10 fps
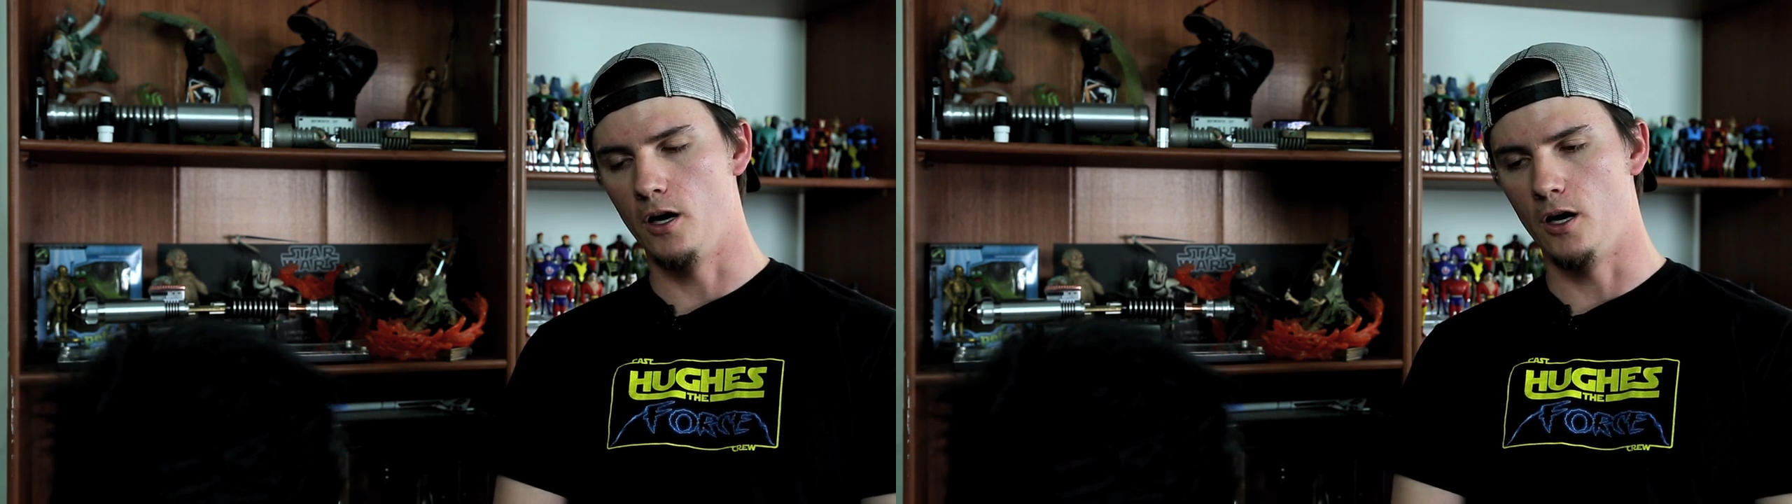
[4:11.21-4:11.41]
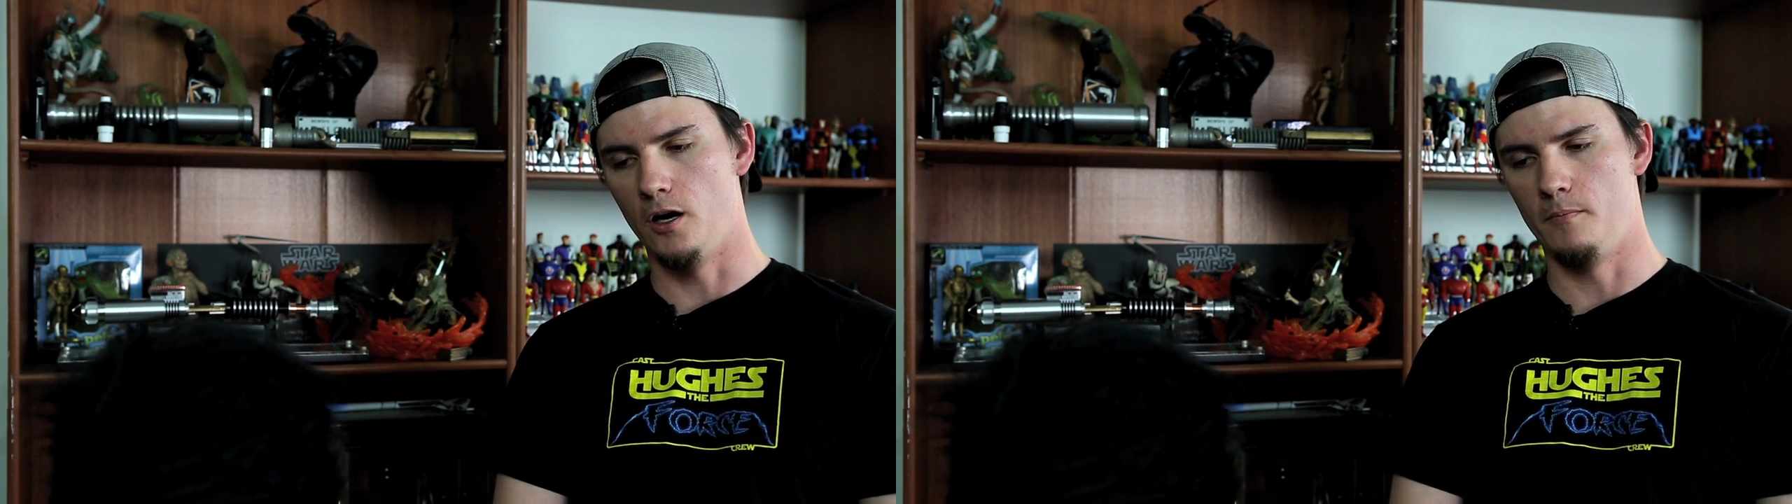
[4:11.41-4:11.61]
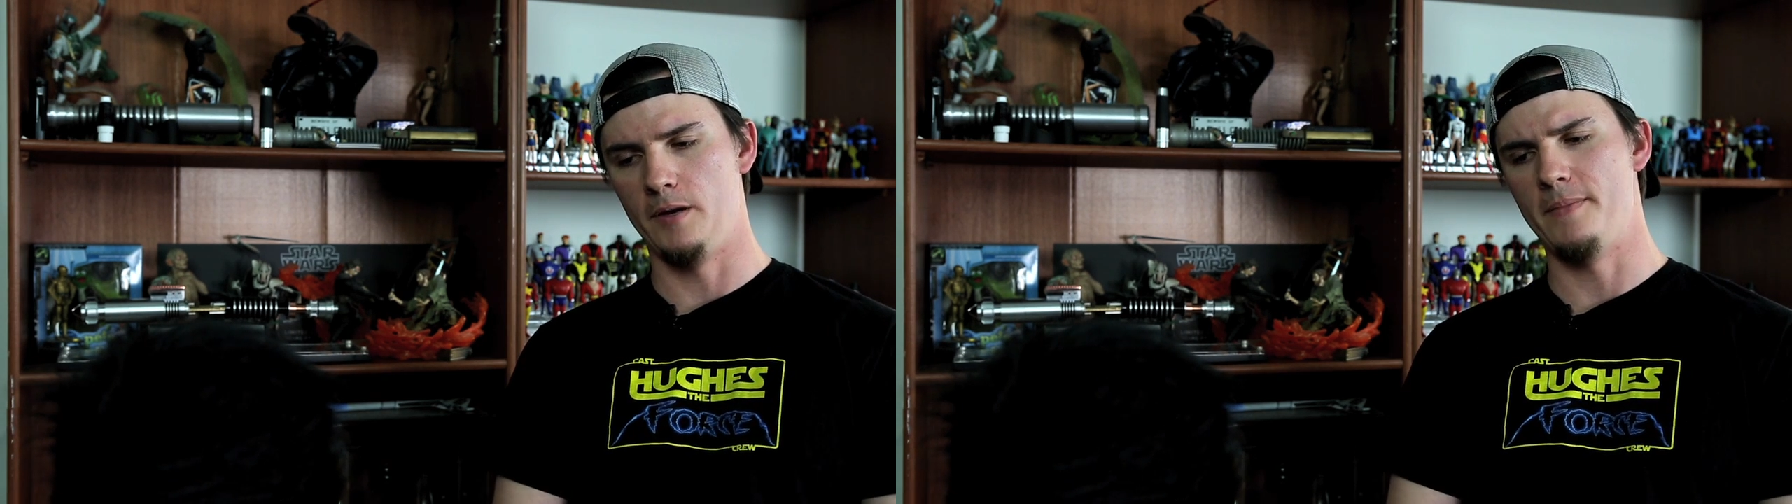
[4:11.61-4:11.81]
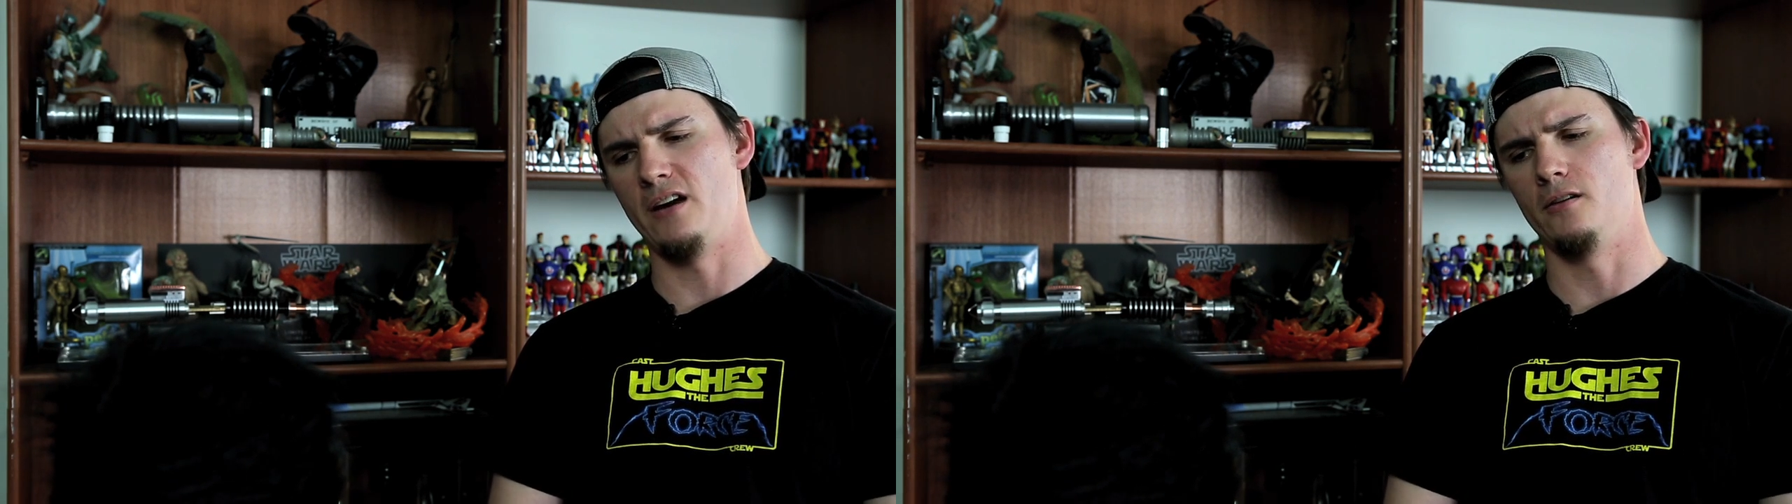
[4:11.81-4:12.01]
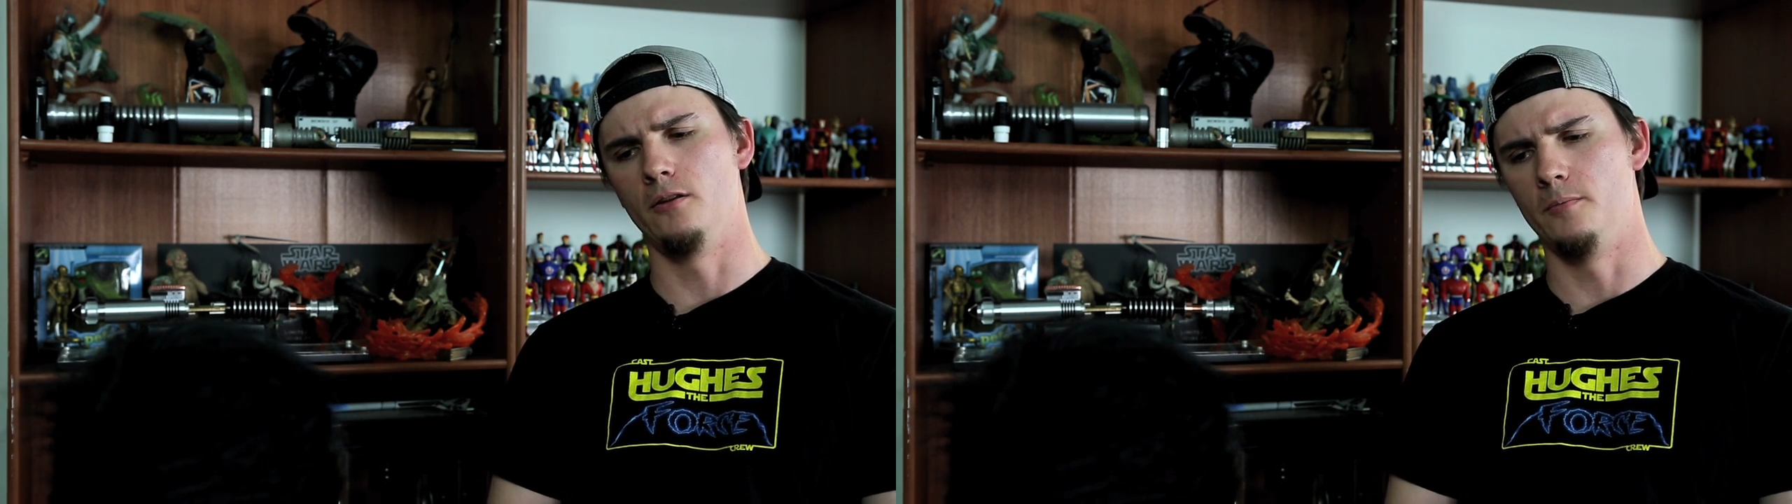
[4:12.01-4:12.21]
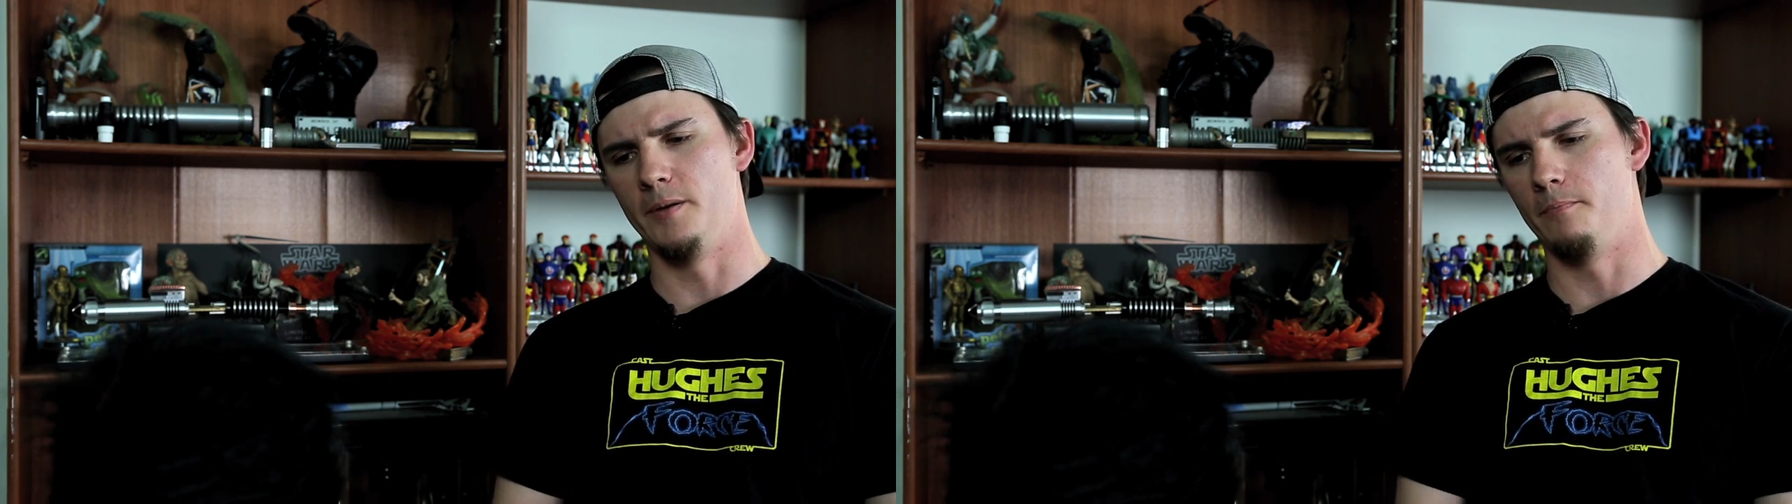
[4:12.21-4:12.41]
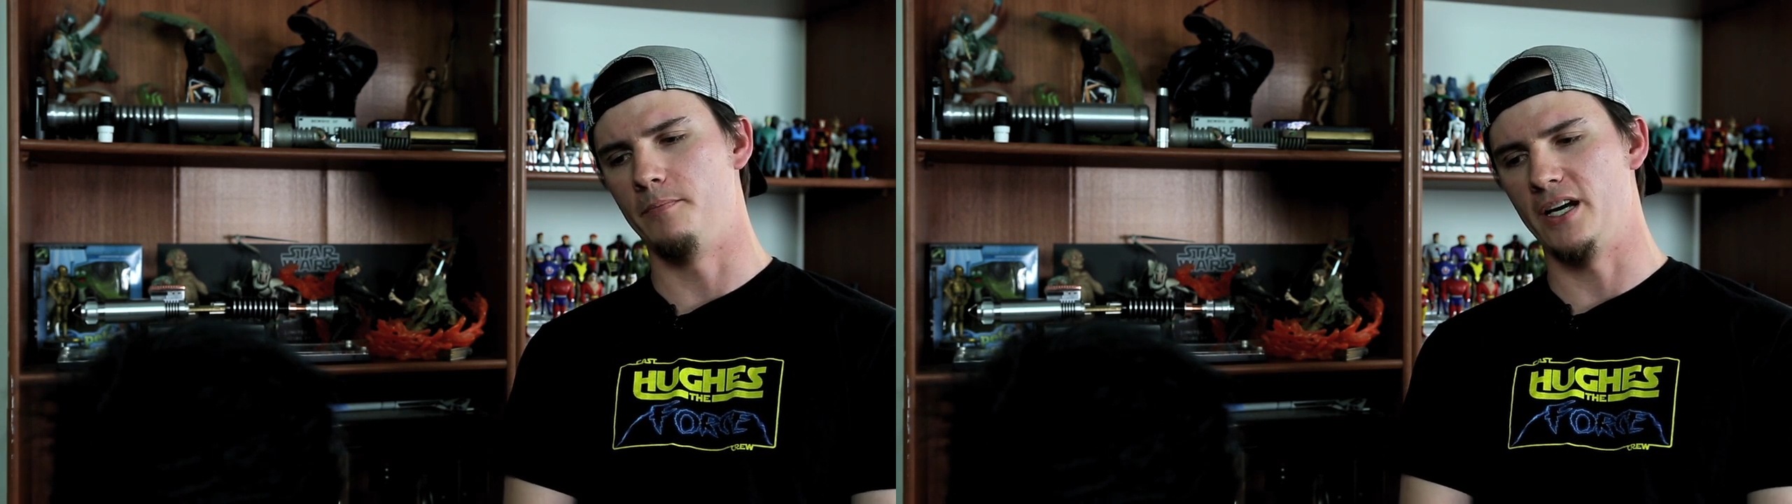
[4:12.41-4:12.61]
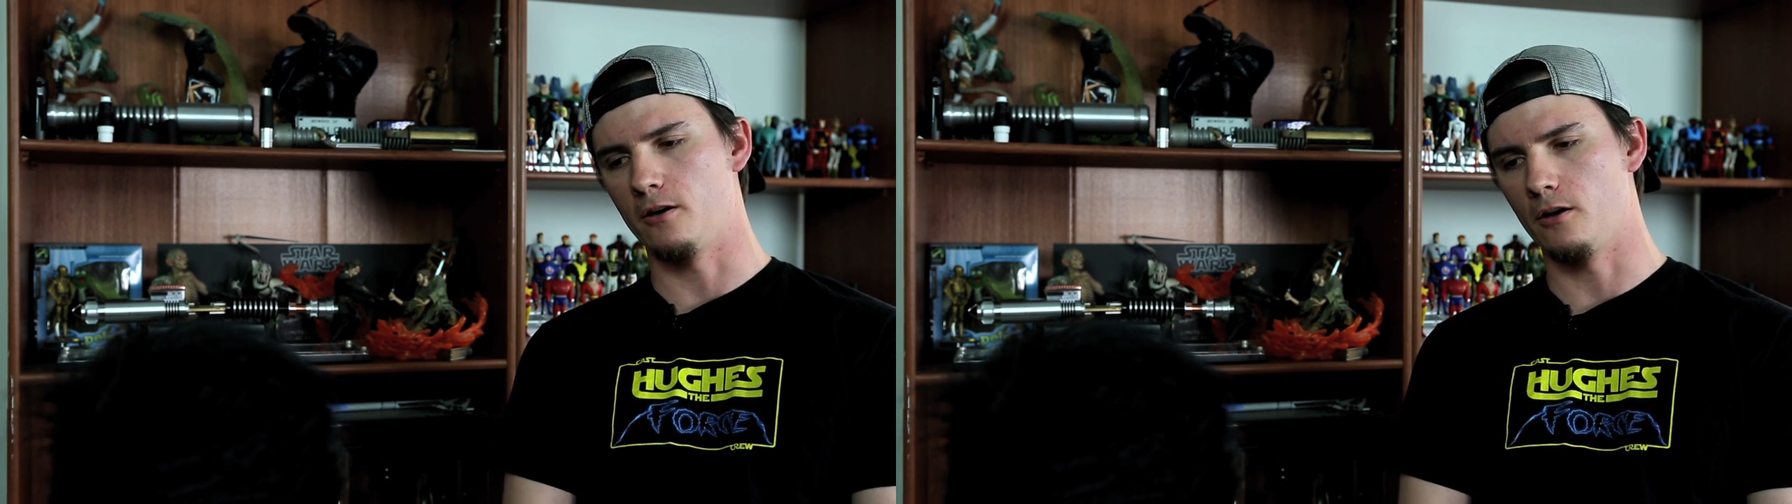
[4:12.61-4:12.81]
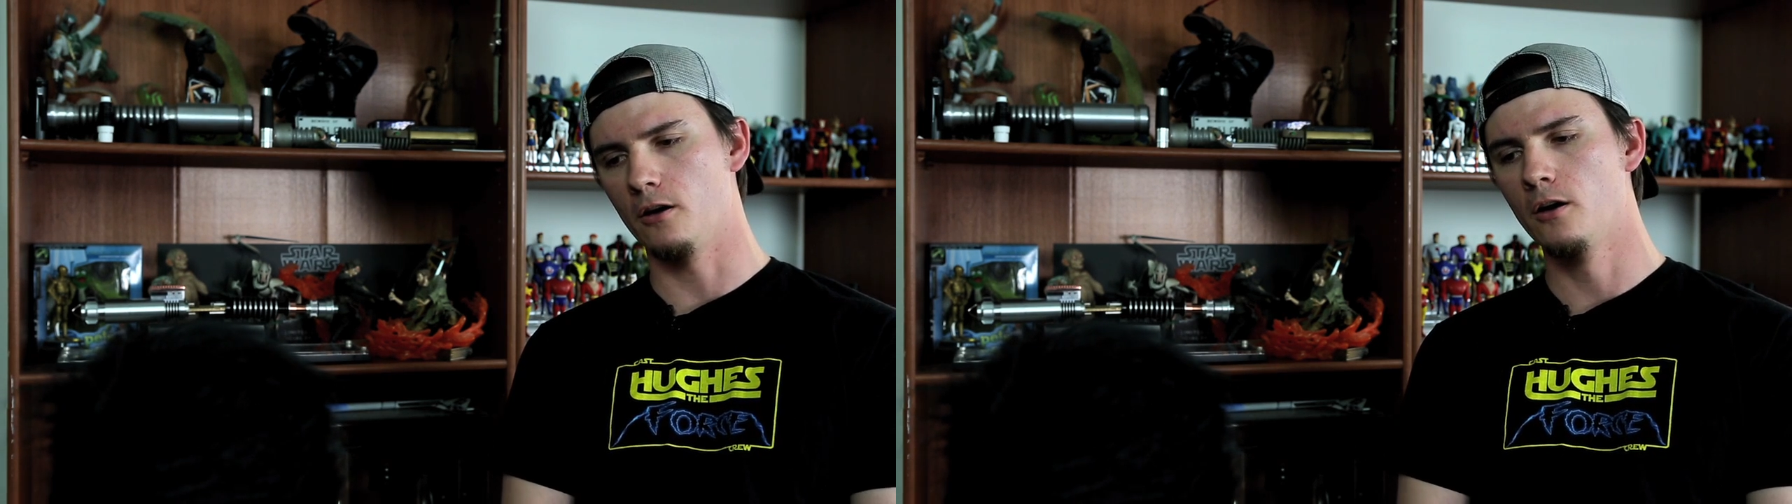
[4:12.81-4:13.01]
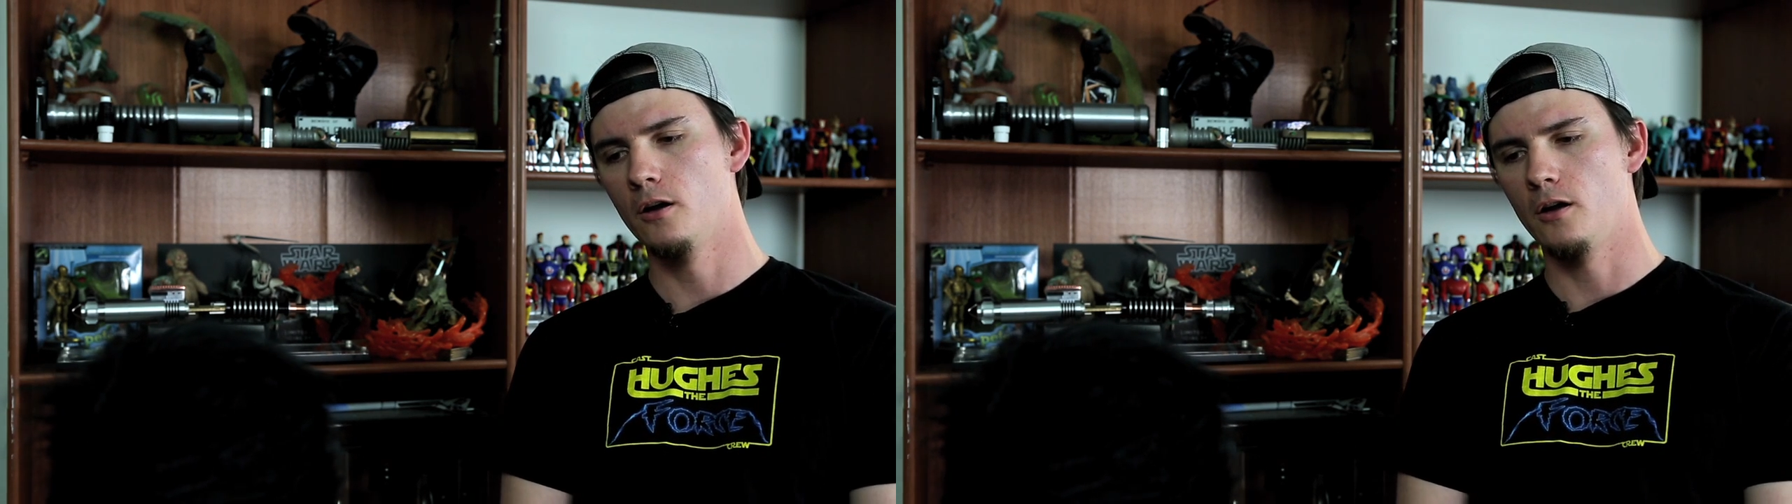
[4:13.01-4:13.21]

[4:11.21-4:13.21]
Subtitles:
and made it a little bit bigger.